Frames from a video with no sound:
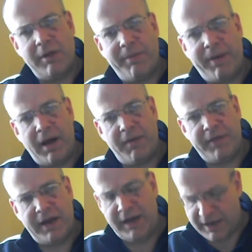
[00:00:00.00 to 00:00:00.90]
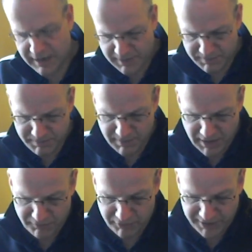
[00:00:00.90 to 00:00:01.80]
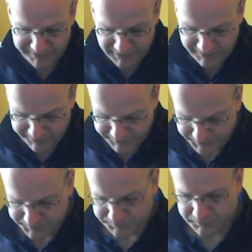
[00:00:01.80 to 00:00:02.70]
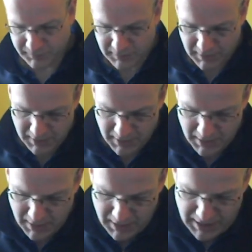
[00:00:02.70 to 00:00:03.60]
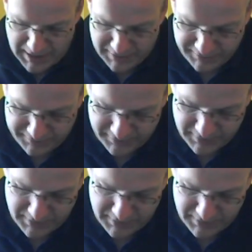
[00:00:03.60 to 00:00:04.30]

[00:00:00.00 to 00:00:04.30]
that were part of the release list, and